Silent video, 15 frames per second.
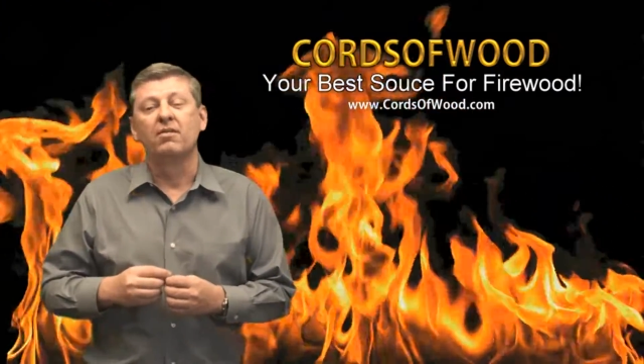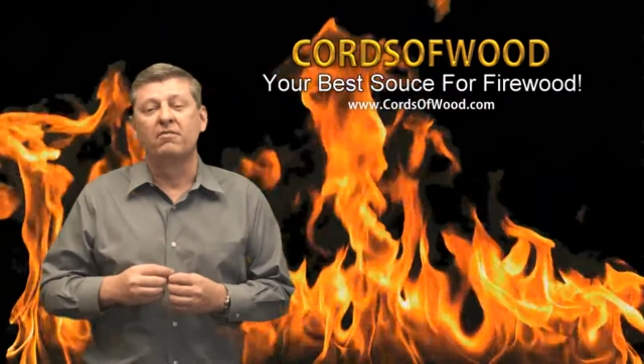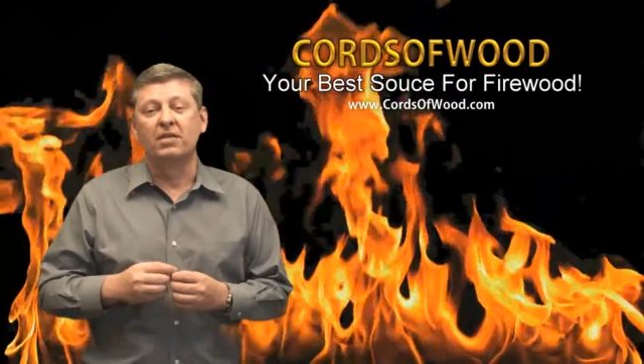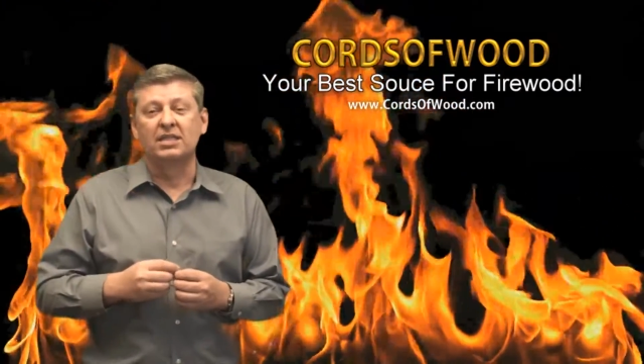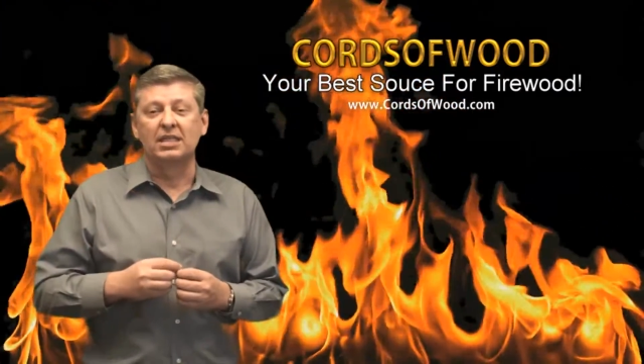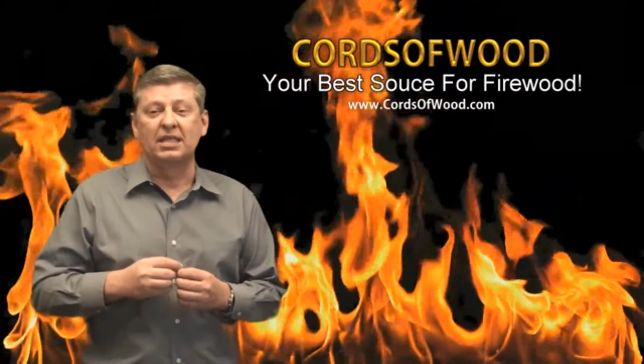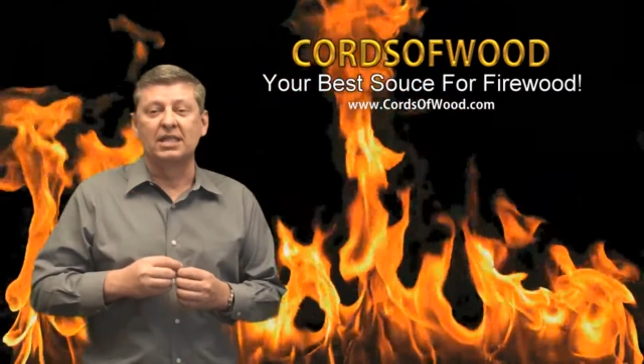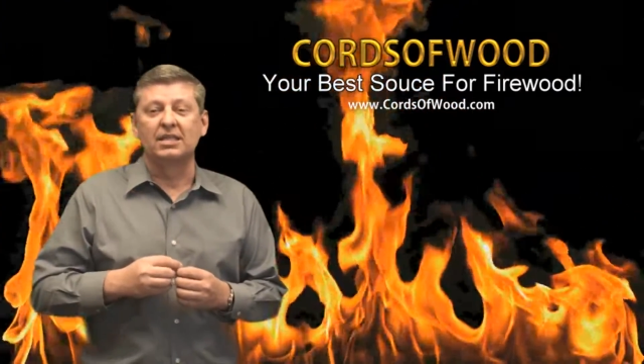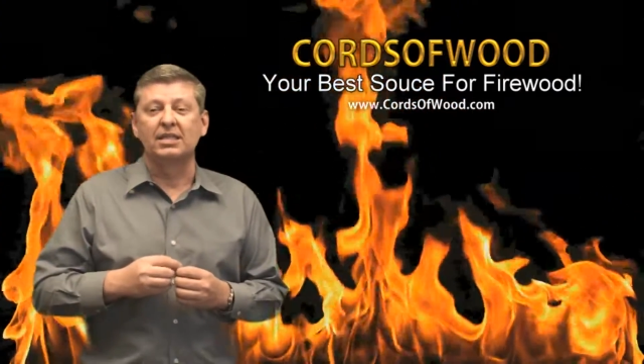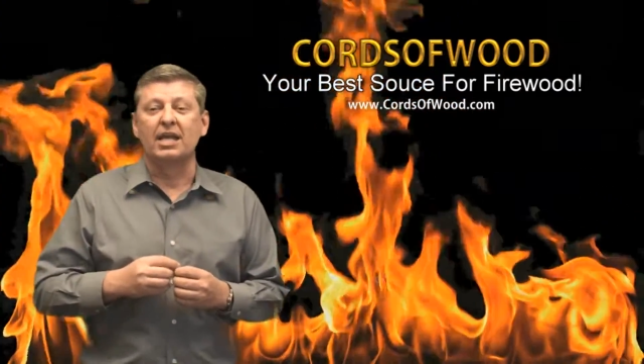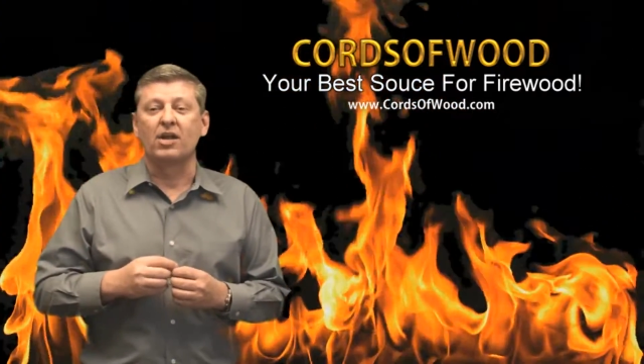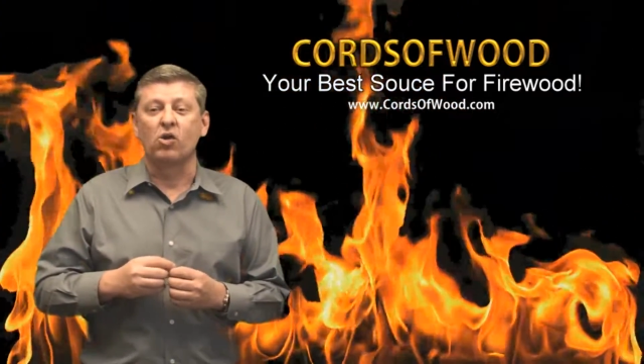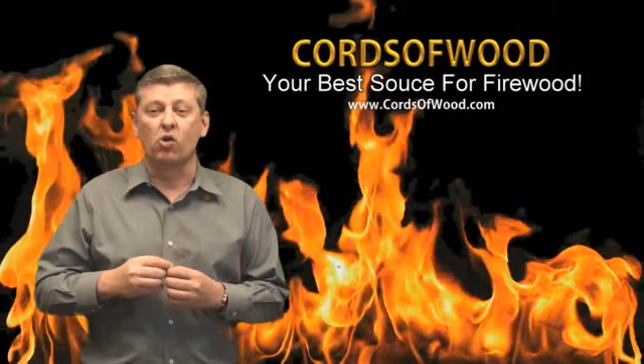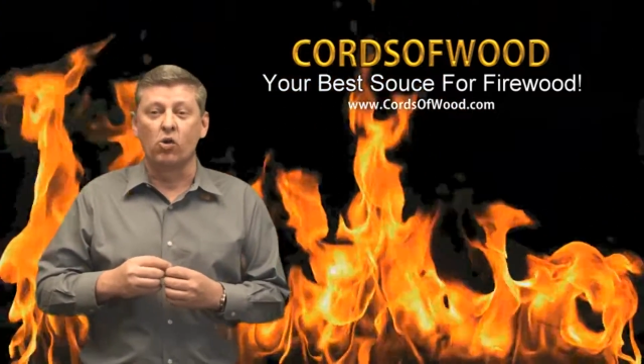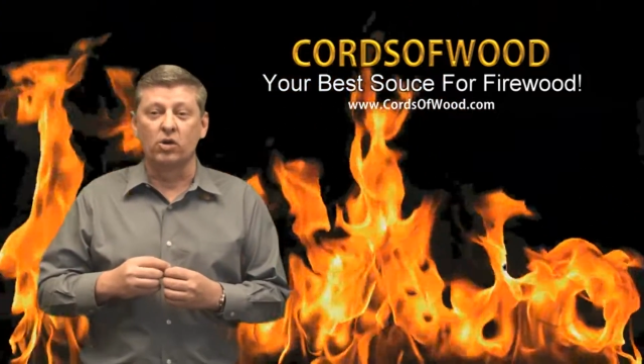Visit us
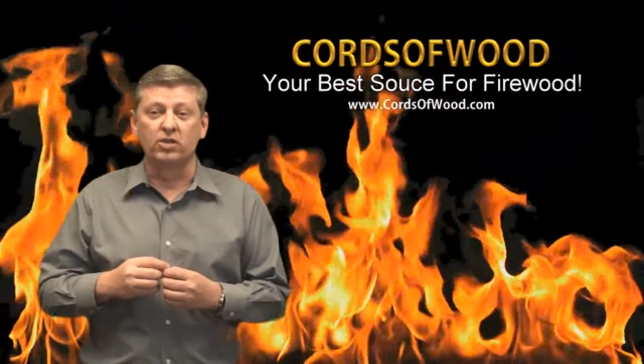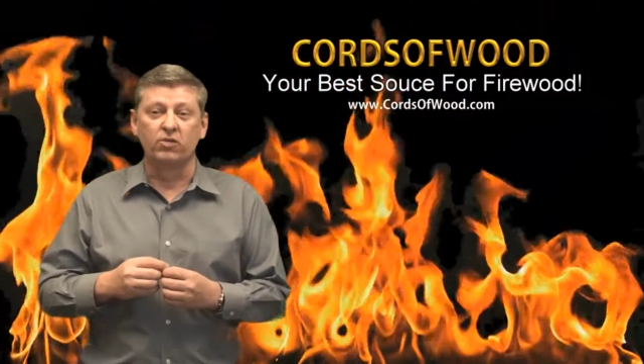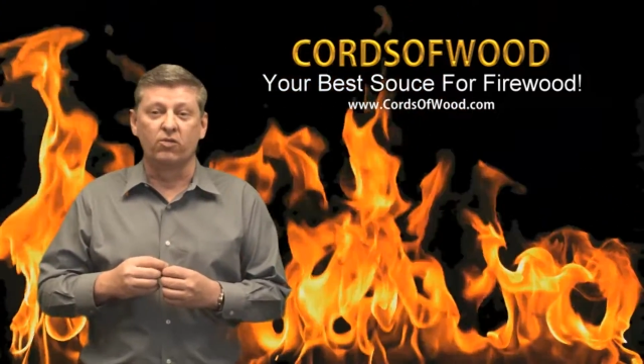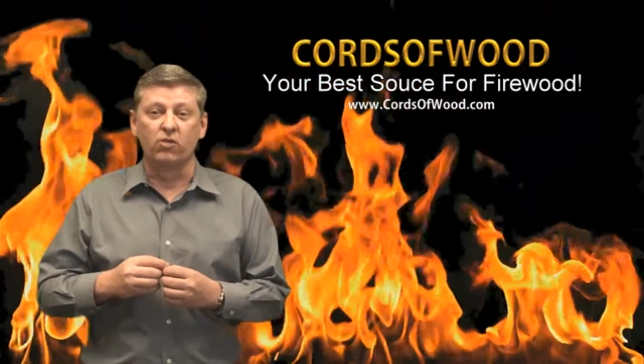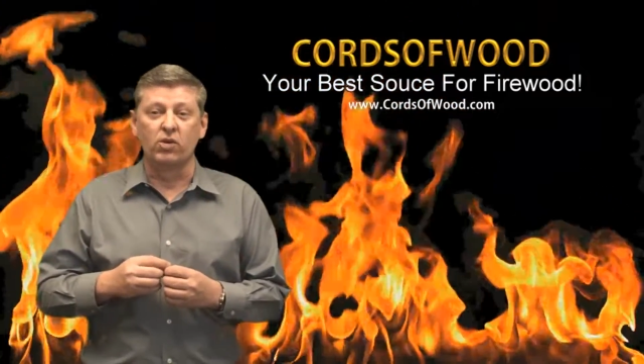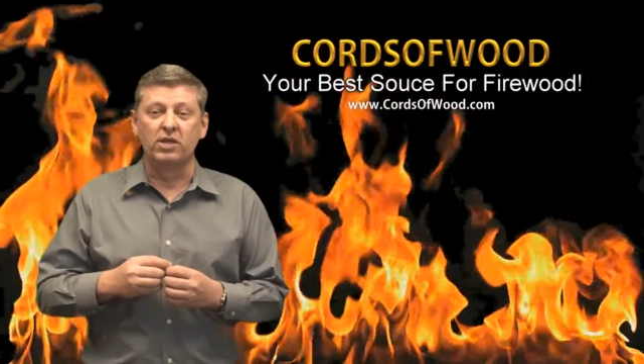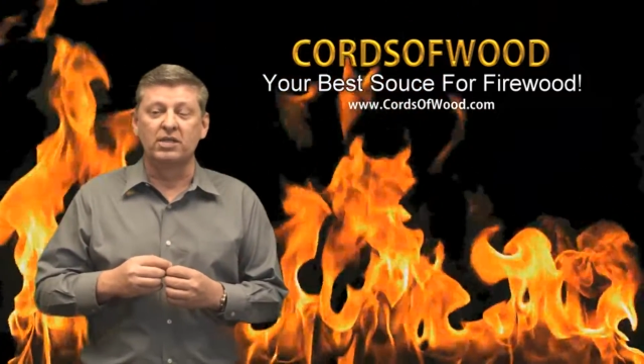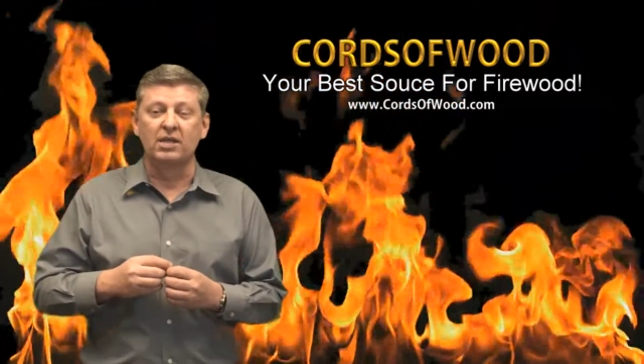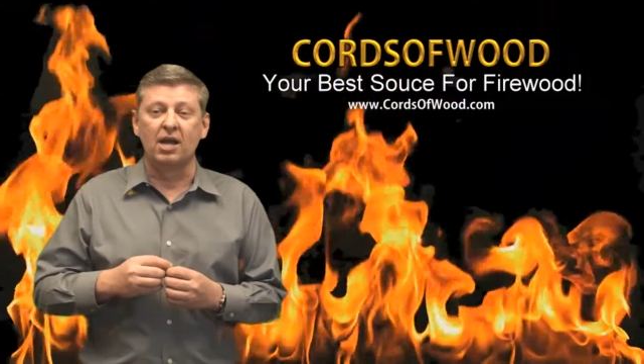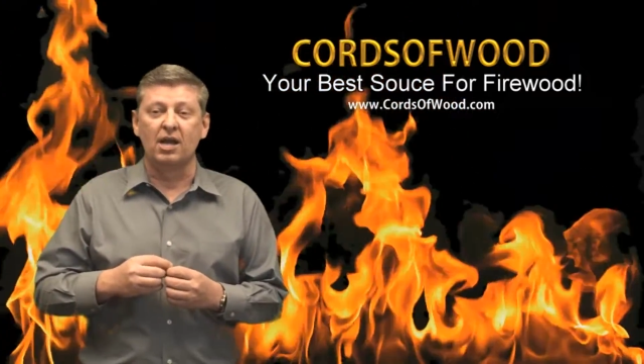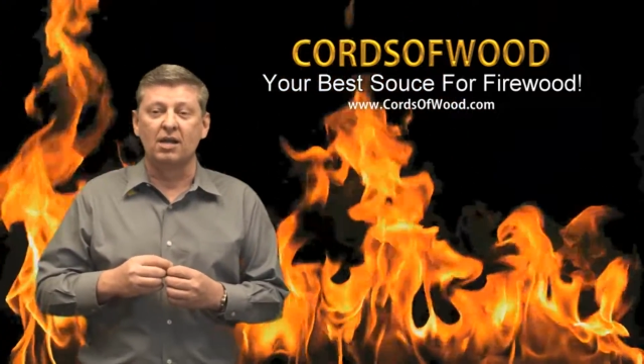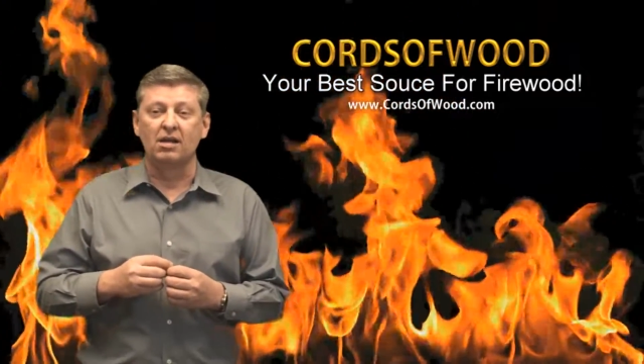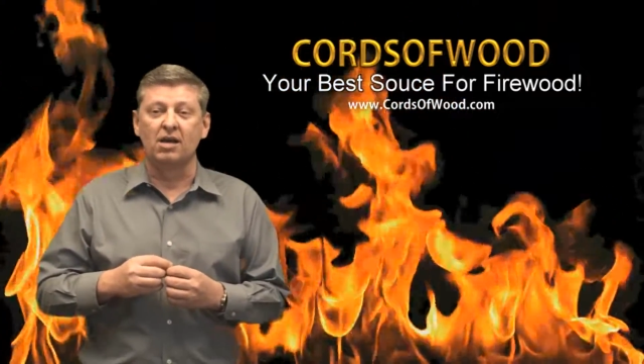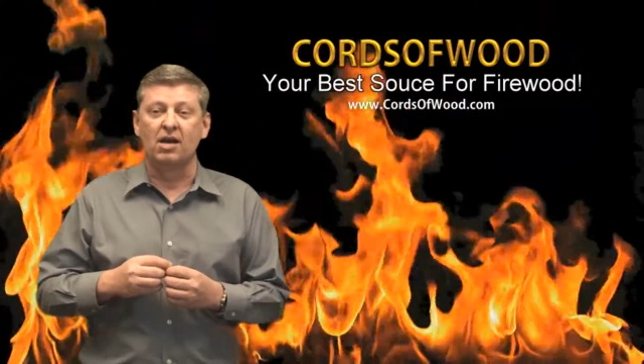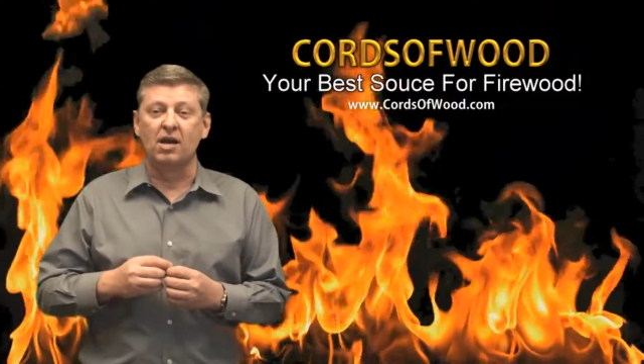at
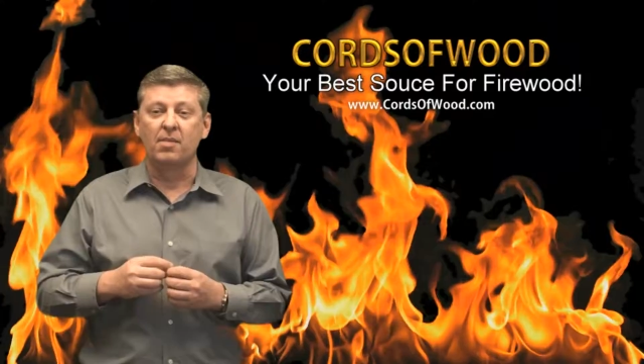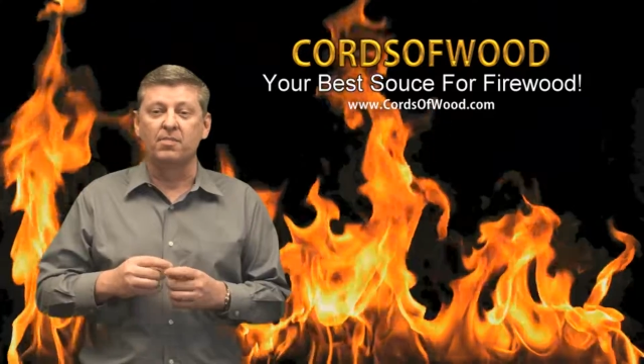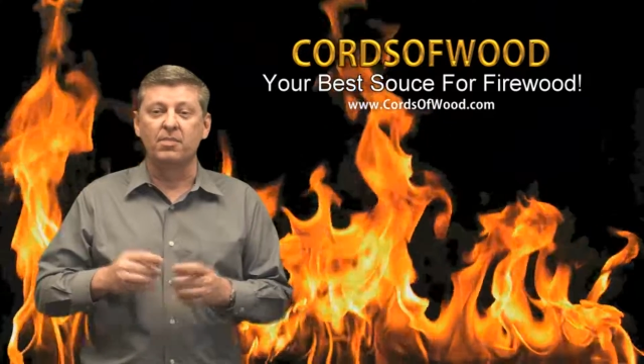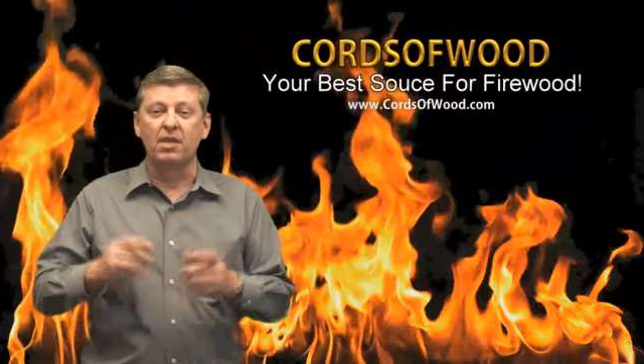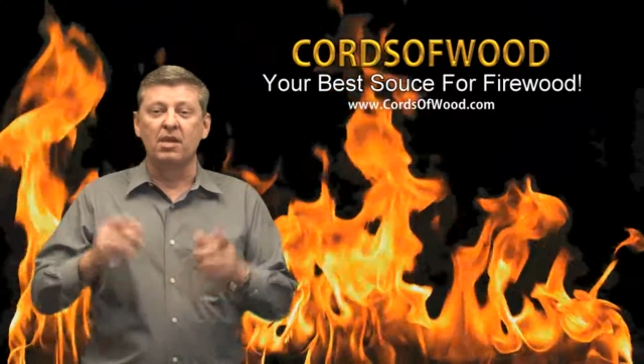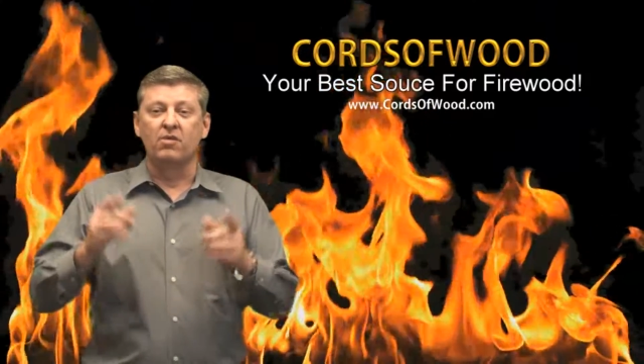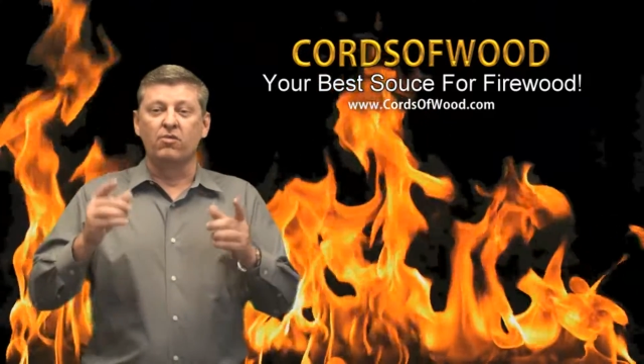cordsofwood.com